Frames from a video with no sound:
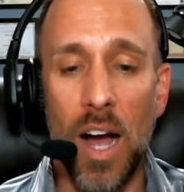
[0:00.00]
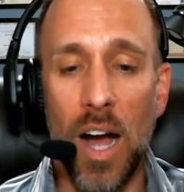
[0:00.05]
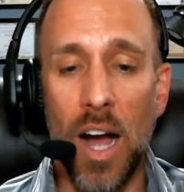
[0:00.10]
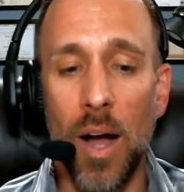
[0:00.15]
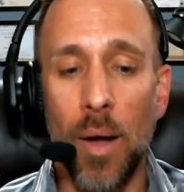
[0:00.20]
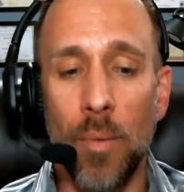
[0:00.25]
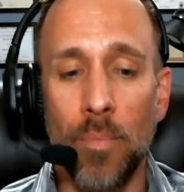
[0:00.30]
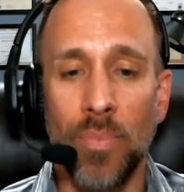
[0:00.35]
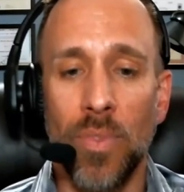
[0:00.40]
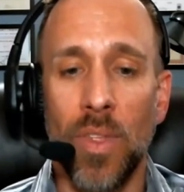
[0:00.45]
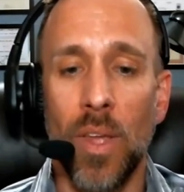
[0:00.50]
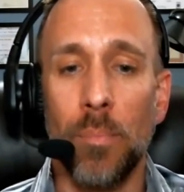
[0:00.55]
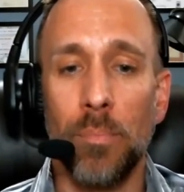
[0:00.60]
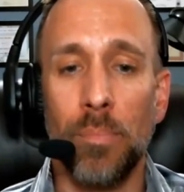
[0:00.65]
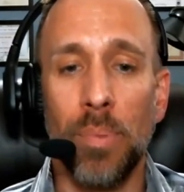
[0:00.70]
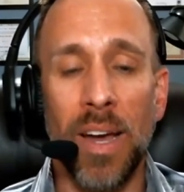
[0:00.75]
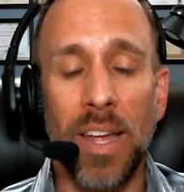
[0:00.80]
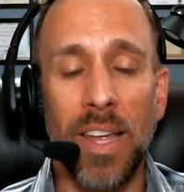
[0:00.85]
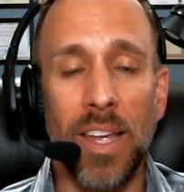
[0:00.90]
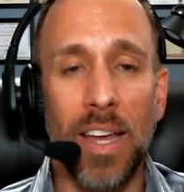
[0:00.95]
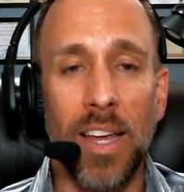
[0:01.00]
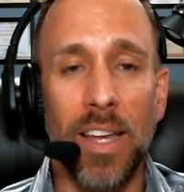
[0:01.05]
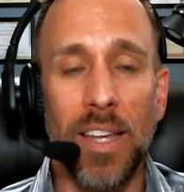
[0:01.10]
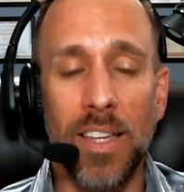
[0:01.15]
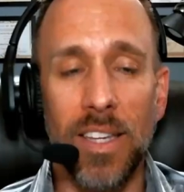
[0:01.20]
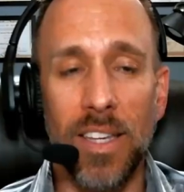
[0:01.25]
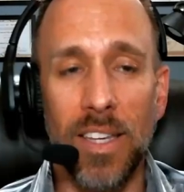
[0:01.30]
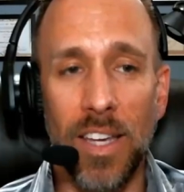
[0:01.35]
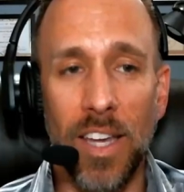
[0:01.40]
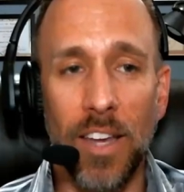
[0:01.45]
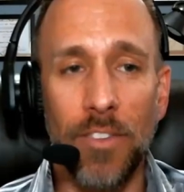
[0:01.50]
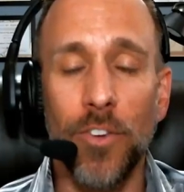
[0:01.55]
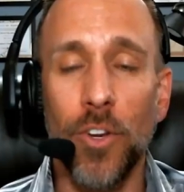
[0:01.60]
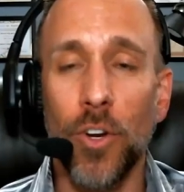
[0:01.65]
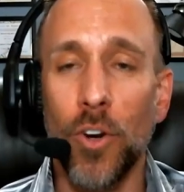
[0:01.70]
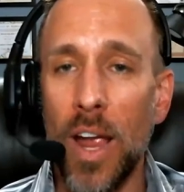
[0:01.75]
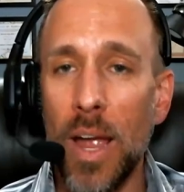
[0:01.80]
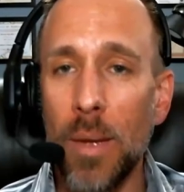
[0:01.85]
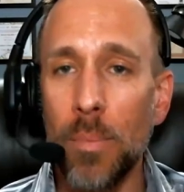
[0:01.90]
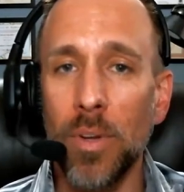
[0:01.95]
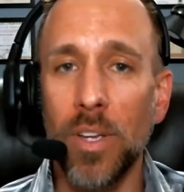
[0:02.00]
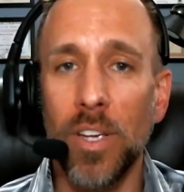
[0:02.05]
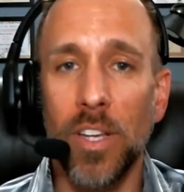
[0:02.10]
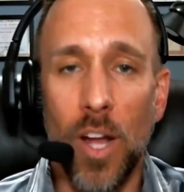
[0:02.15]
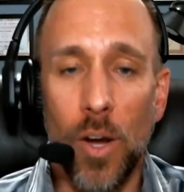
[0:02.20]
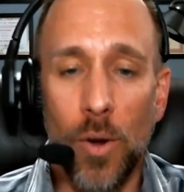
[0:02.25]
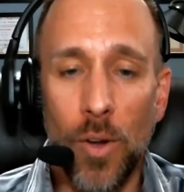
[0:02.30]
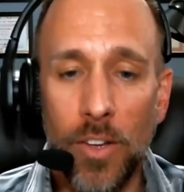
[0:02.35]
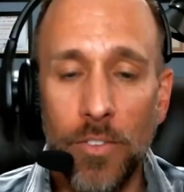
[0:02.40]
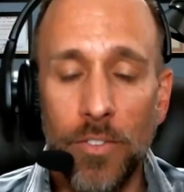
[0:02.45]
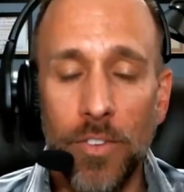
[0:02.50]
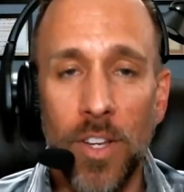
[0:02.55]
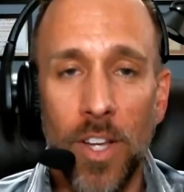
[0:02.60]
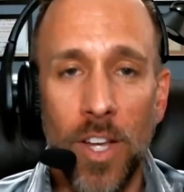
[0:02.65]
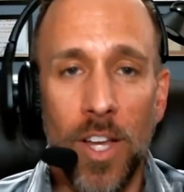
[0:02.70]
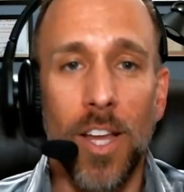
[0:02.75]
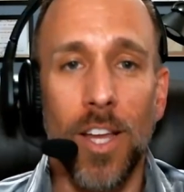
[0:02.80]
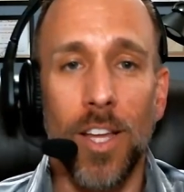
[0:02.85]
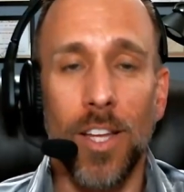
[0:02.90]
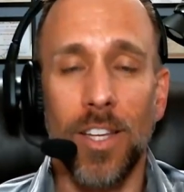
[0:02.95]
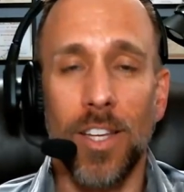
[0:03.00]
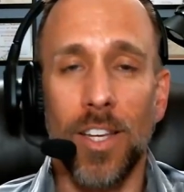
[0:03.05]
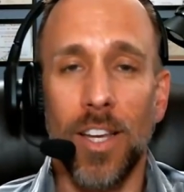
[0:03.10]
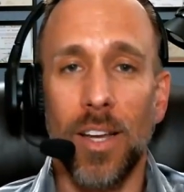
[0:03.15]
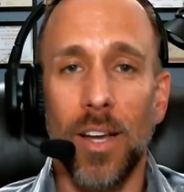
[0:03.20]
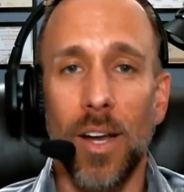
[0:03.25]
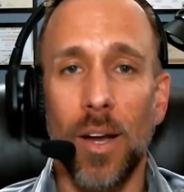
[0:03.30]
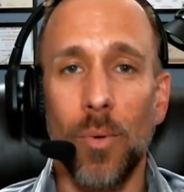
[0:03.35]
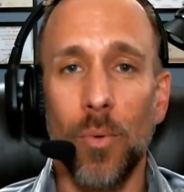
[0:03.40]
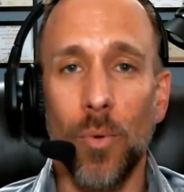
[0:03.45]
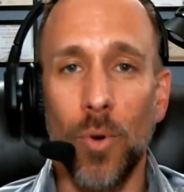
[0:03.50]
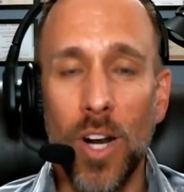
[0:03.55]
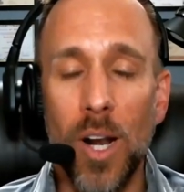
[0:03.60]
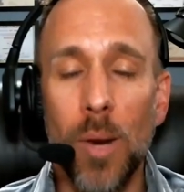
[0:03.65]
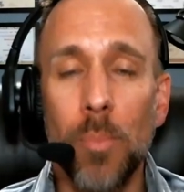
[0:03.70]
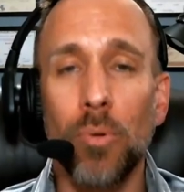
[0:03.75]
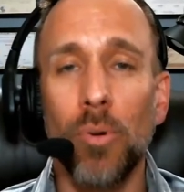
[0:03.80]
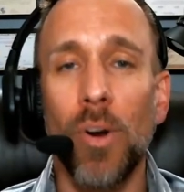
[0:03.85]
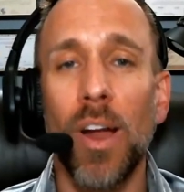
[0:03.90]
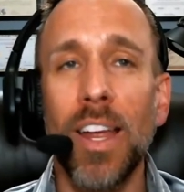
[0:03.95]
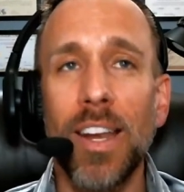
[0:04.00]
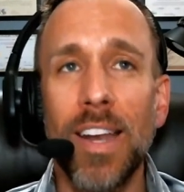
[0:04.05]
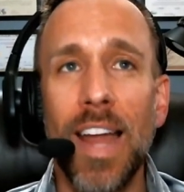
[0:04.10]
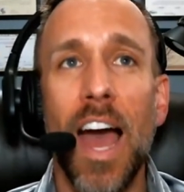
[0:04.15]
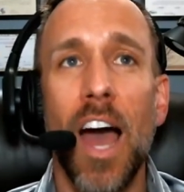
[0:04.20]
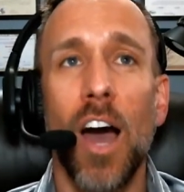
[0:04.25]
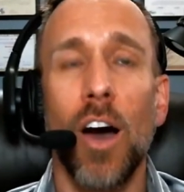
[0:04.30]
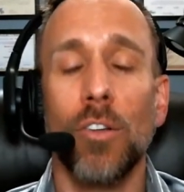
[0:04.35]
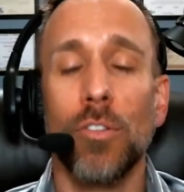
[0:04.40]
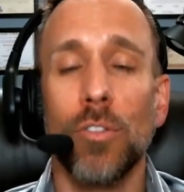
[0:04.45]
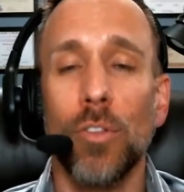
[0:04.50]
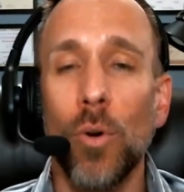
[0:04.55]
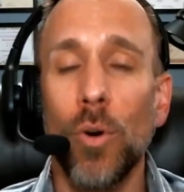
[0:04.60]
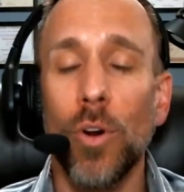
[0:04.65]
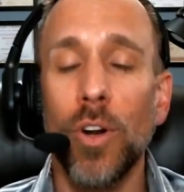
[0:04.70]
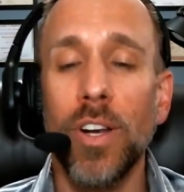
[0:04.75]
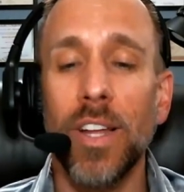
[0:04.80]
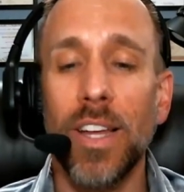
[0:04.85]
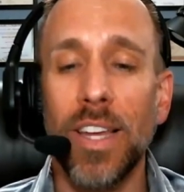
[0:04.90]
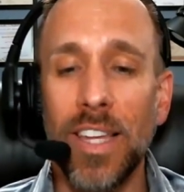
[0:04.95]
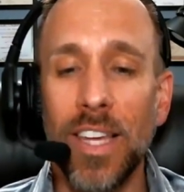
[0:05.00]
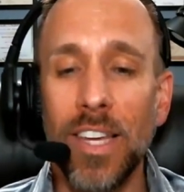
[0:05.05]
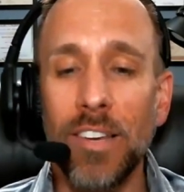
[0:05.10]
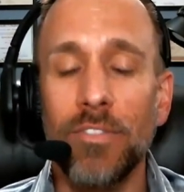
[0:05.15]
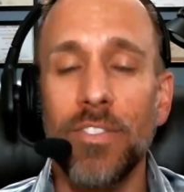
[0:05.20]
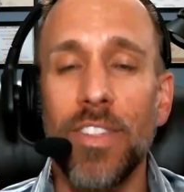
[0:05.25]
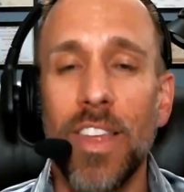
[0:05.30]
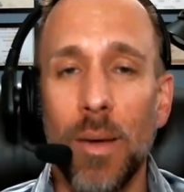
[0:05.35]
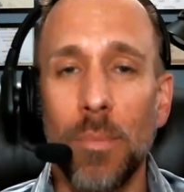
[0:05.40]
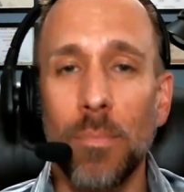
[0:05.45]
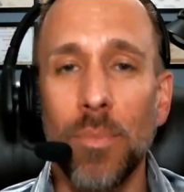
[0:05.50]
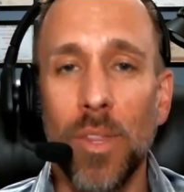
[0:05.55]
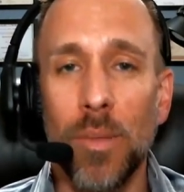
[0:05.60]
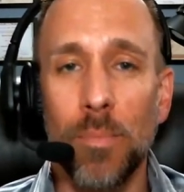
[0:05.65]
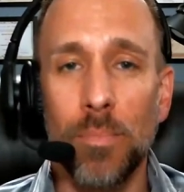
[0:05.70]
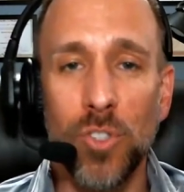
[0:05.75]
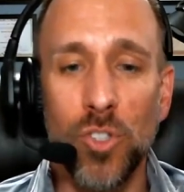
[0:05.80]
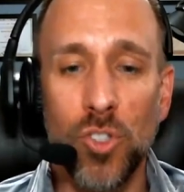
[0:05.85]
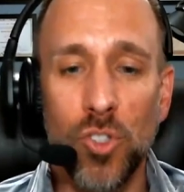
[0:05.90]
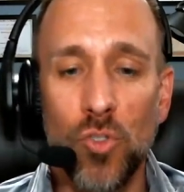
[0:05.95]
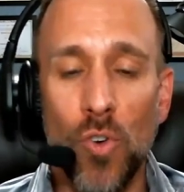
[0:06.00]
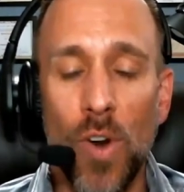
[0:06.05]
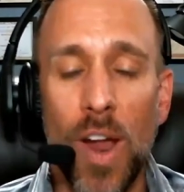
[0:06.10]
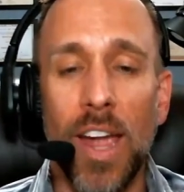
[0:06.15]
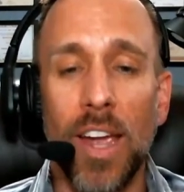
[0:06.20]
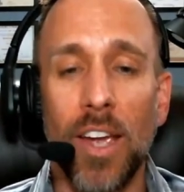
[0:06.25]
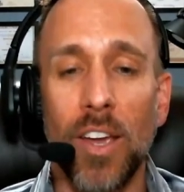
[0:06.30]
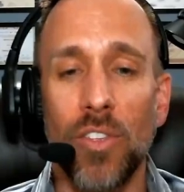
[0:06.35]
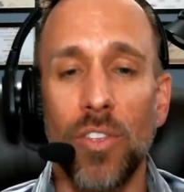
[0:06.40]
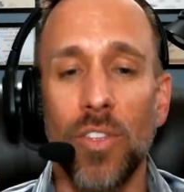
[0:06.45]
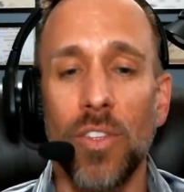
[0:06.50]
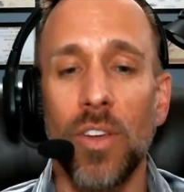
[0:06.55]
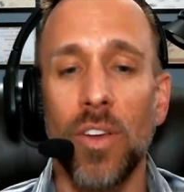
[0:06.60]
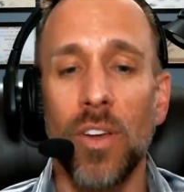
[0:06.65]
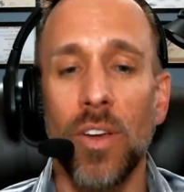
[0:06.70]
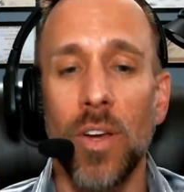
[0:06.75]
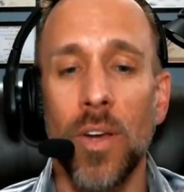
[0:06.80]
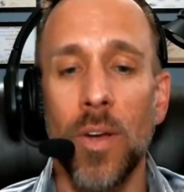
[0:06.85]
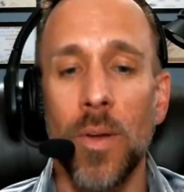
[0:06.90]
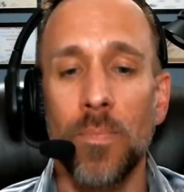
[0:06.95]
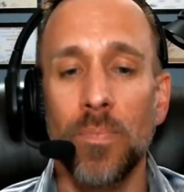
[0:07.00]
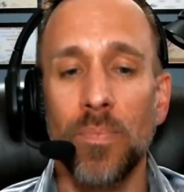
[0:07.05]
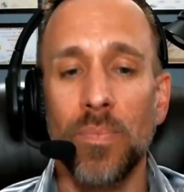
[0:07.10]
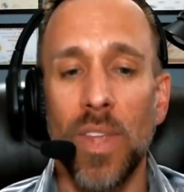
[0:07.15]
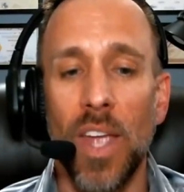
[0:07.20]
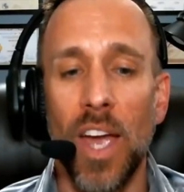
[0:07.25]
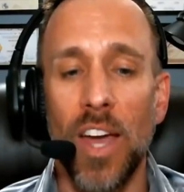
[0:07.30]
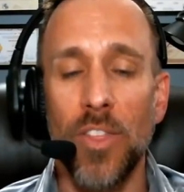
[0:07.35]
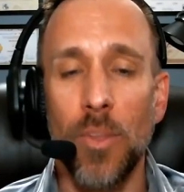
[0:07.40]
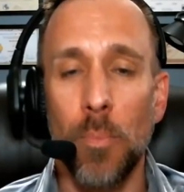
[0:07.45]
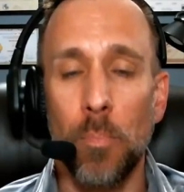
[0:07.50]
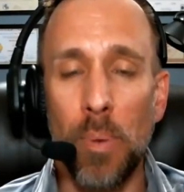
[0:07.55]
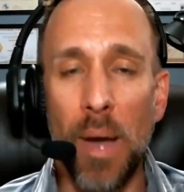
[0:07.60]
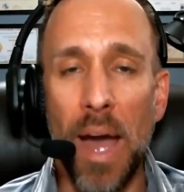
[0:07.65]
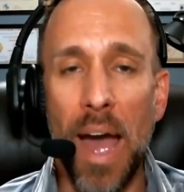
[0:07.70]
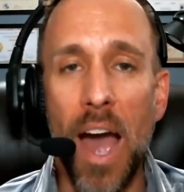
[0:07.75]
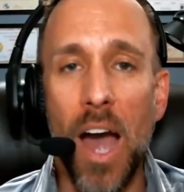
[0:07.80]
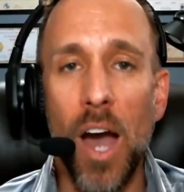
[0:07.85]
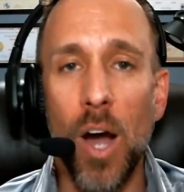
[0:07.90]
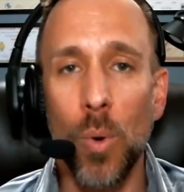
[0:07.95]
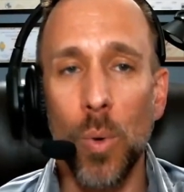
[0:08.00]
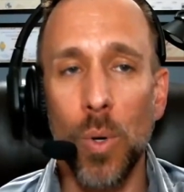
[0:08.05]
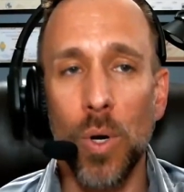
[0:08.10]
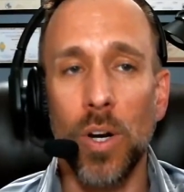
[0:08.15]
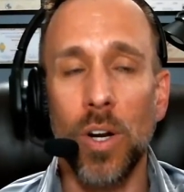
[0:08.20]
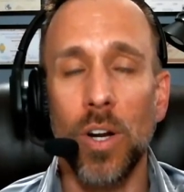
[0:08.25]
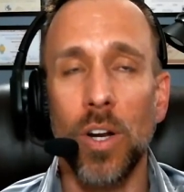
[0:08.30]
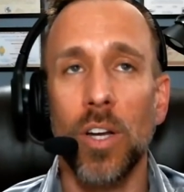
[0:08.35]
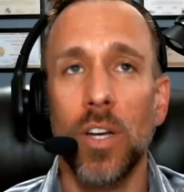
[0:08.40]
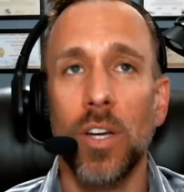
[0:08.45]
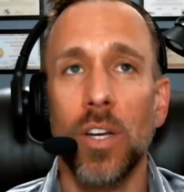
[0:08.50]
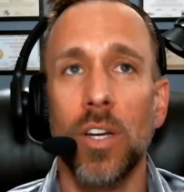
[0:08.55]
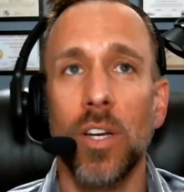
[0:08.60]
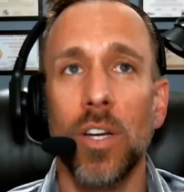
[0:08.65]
But if you're able, if we're going to pray now, Lord, give them the strength and the power